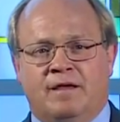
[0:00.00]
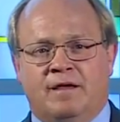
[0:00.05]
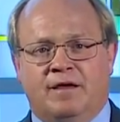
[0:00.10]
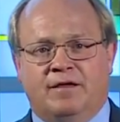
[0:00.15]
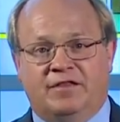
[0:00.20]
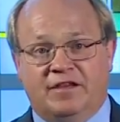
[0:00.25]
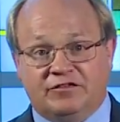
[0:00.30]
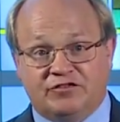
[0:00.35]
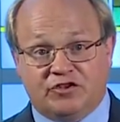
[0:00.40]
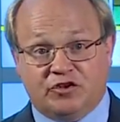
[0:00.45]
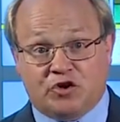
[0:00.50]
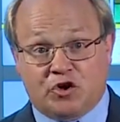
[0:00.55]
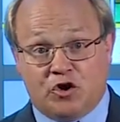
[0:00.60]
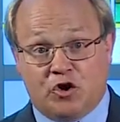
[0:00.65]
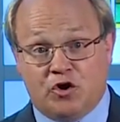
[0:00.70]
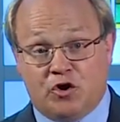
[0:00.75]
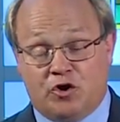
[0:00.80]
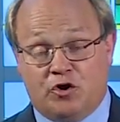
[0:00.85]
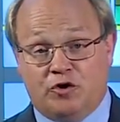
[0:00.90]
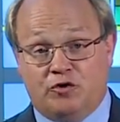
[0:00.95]
This
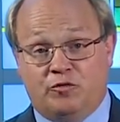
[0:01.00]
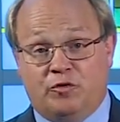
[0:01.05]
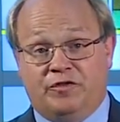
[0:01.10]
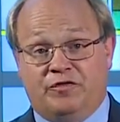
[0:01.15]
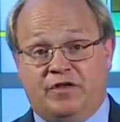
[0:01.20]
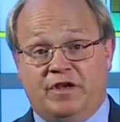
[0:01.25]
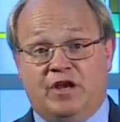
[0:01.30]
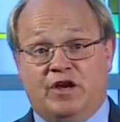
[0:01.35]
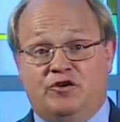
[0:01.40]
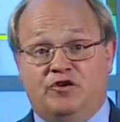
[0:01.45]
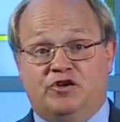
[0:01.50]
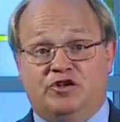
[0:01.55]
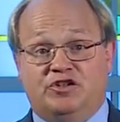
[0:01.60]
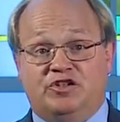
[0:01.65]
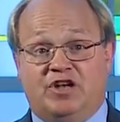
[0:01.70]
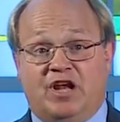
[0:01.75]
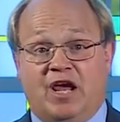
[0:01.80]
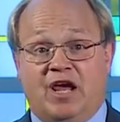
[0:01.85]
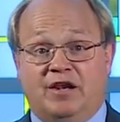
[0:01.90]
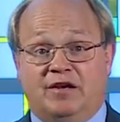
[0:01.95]
occurred with the
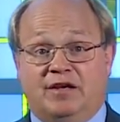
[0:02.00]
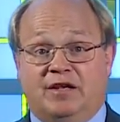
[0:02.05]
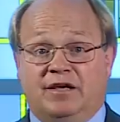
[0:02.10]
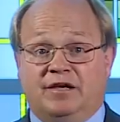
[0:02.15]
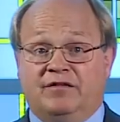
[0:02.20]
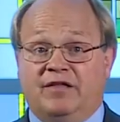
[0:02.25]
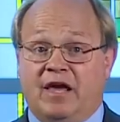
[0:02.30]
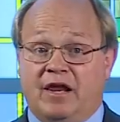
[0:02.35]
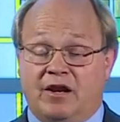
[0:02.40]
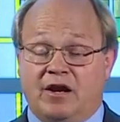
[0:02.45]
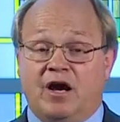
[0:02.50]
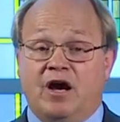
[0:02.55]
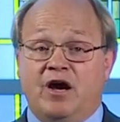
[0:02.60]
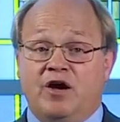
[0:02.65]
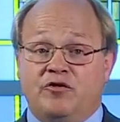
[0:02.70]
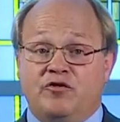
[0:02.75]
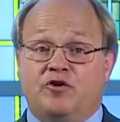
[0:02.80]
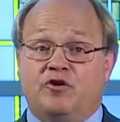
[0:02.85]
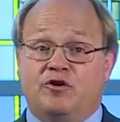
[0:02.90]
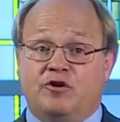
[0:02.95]
understanding that
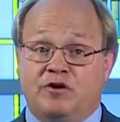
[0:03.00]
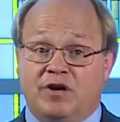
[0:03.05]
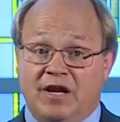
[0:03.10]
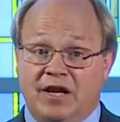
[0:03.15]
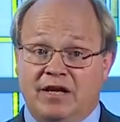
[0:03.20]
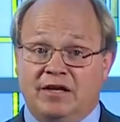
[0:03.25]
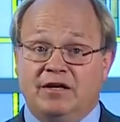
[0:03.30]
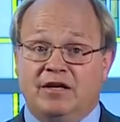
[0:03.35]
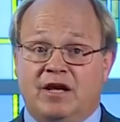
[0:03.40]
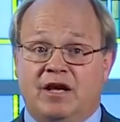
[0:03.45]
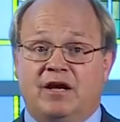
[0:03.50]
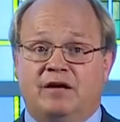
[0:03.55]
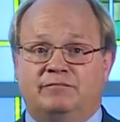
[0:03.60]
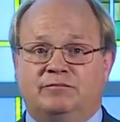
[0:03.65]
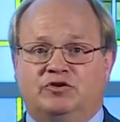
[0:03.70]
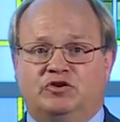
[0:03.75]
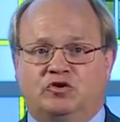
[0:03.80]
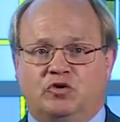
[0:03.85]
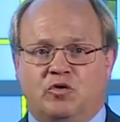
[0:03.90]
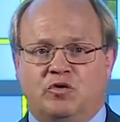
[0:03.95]
other income
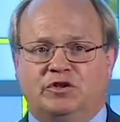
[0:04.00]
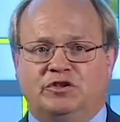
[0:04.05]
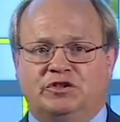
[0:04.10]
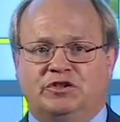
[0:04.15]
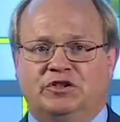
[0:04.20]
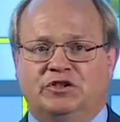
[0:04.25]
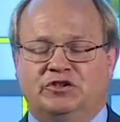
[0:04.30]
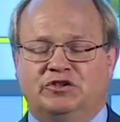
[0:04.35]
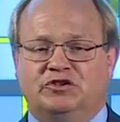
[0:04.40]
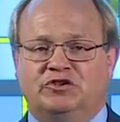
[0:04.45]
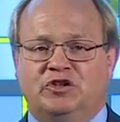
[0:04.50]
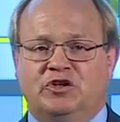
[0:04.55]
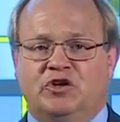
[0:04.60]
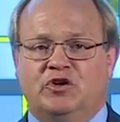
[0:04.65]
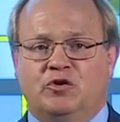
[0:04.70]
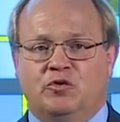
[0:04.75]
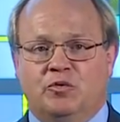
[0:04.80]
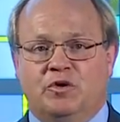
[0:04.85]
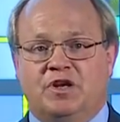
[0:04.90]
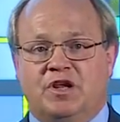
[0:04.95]
sources
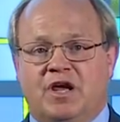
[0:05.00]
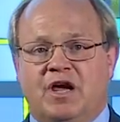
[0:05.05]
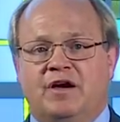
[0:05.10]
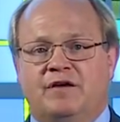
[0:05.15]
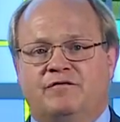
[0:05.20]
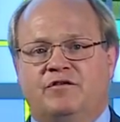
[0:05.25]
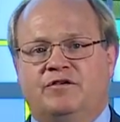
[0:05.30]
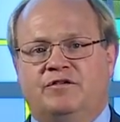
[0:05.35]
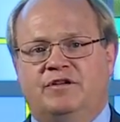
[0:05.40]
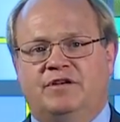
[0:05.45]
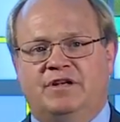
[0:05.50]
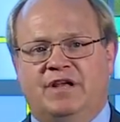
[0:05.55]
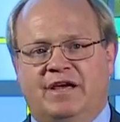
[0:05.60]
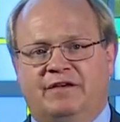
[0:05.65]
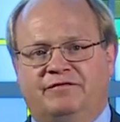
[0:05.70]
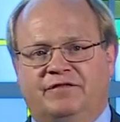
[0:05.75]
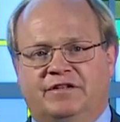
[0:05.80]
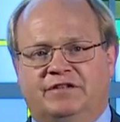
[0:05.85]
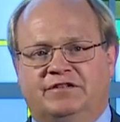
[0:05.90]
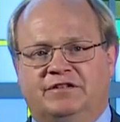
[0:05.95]
would cover the
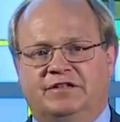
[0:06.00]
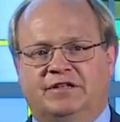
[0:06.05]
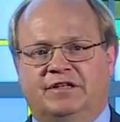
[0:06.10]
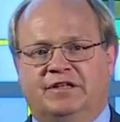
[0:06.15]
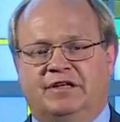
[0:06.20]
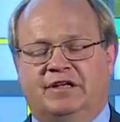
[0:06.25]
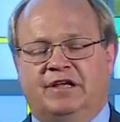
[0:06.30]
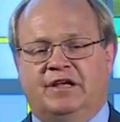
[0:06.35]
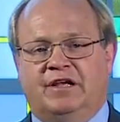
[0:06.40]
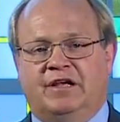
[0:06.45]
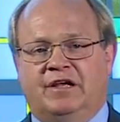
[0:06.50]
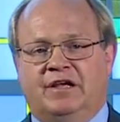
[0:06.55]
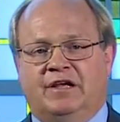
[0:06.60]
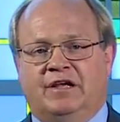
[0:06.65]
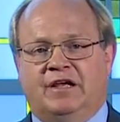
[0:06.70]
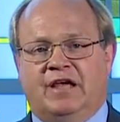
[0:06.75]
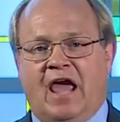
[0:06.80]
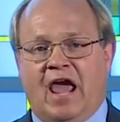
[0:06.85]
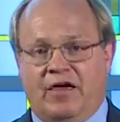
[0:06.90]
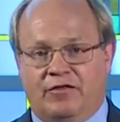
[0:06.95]
deficit,
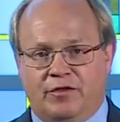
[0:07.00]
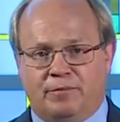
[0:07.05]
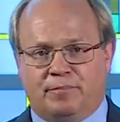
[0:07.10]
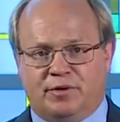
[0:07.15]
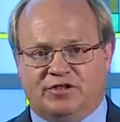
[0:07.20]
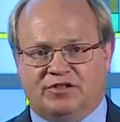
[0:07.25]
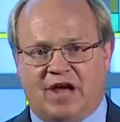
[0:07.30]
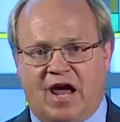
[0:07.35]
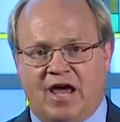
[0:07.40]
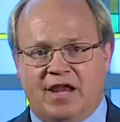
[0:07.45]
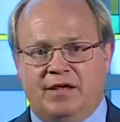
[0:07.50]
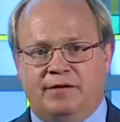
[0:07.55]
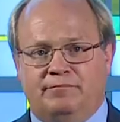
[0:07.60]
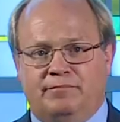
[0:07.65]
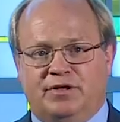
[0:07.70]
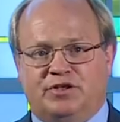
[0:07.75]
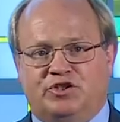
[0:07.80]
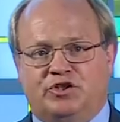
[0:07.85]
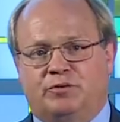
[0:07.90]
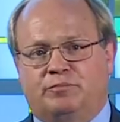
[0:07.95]
and the presiding
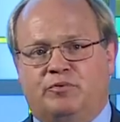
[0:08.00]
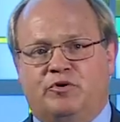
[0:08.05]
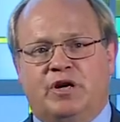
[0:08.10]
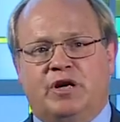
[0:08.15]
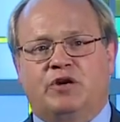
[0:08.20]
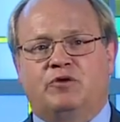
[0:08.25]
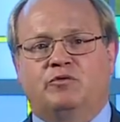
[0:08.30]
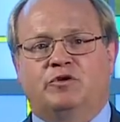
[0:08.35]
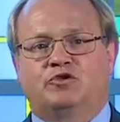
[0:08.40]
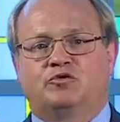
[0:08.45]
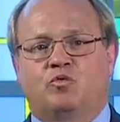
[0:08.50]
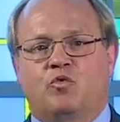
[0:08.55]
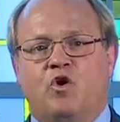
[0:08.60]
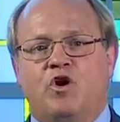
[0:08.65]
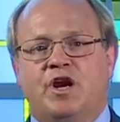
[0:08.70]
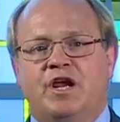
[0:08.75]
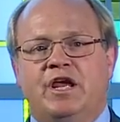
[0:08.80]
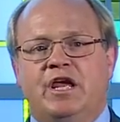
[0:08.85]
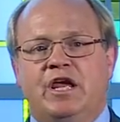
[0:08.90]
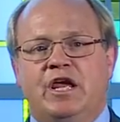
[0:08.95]
bishopric was
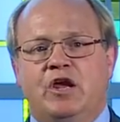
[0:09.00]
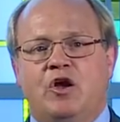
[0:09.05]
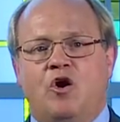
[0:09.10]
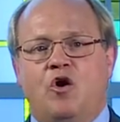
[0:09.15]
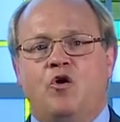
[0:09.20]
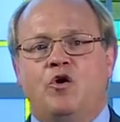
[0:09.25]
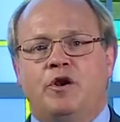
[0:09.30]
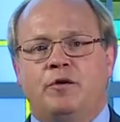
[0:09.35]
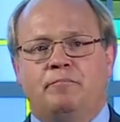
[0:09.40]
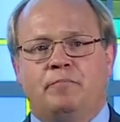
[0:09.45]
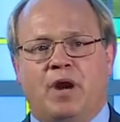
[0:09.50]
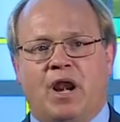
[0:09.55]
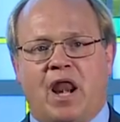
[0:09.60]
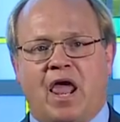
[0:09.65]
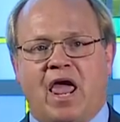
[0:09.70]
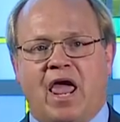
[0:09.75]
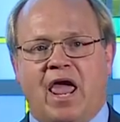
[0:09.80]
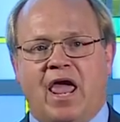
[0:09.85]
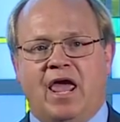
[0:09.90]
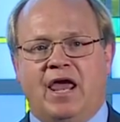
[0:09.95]
working on a
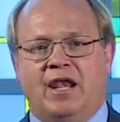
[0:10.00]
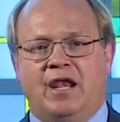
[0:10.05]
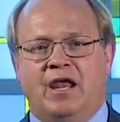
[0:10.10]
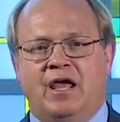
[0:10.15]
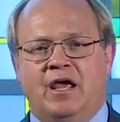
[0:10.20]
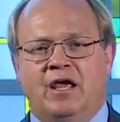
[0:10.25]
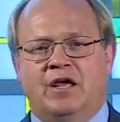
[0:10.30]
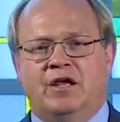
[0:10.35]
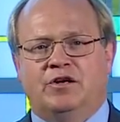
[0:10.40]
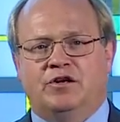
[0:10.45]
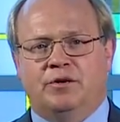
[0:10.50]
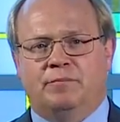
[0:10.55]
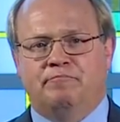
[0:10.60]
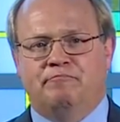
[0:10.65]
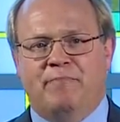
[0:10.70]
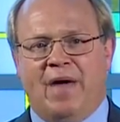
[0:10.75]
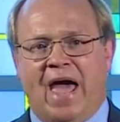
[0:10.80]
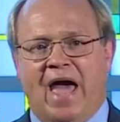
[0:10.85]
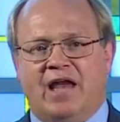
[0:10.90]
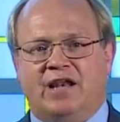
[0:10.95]
plan to
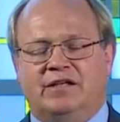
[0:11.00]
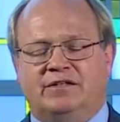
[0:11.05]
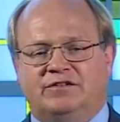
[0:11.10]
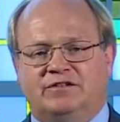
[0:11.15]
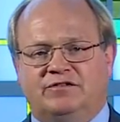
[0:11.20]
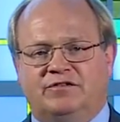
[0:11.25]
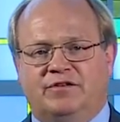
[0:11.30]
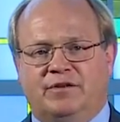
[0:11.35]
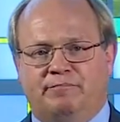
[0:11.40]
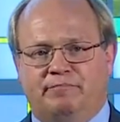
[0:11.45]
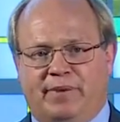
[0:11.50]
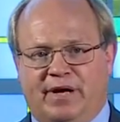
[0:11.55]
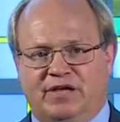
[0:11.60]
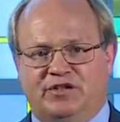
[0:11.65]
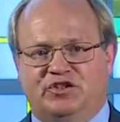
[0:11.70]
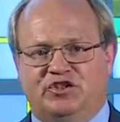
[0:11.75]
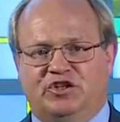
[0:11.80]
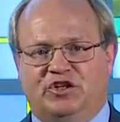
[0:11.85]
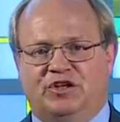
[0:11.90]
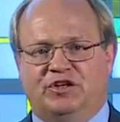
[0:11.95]
balance the
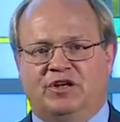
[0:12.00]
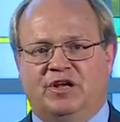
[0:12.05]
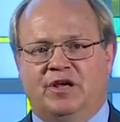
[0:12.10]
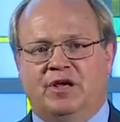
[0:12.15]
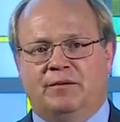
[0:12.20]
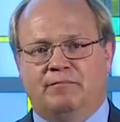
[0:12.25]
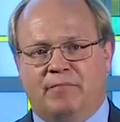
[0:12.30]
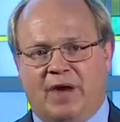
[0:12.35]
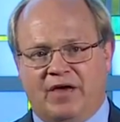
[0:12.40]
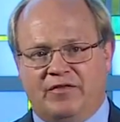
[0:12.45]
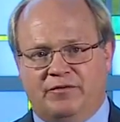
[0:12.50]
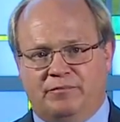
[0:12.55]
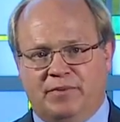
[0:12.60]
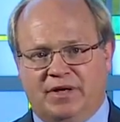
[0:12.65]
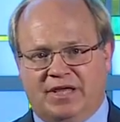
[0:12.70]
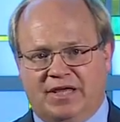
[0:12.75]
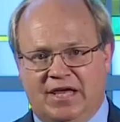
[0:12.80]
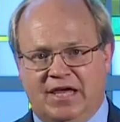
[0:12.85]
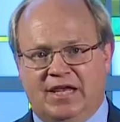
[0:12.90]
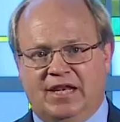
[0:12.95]
budget by the
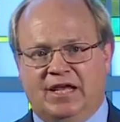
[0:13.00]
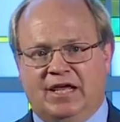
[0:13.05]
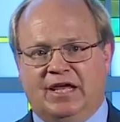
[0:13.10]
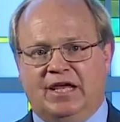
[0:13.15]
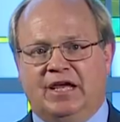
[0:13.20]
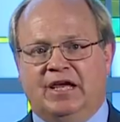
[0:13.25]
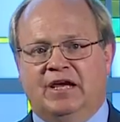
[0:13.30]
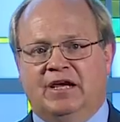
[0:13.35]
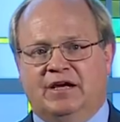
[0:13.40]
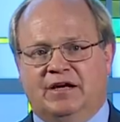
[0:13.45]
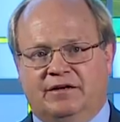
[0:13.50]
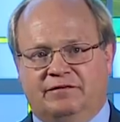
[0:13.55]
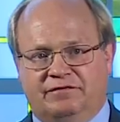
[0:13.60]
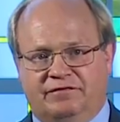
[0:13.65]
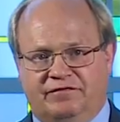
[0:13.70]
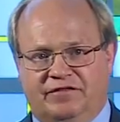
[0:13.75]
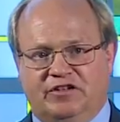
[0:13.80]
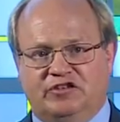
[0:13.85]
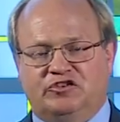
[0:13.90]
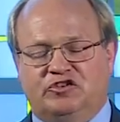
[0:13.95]
beginning of
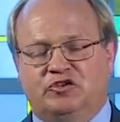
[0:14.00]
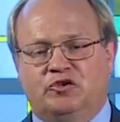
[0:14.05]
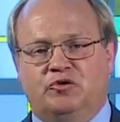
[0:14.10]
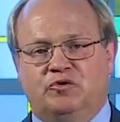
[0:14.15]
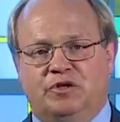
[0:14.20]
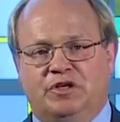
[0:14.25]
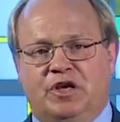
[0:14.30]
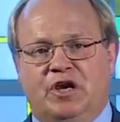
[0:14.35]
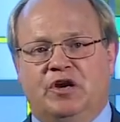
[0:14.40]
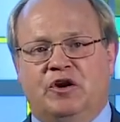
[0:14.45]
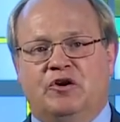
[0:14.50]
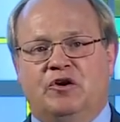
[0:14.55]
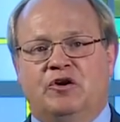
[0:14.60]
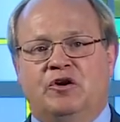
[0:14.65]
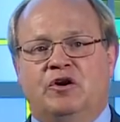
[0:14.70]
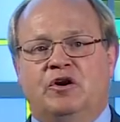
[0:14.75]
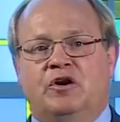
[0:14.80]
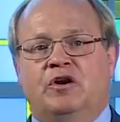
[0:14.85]
fiscal year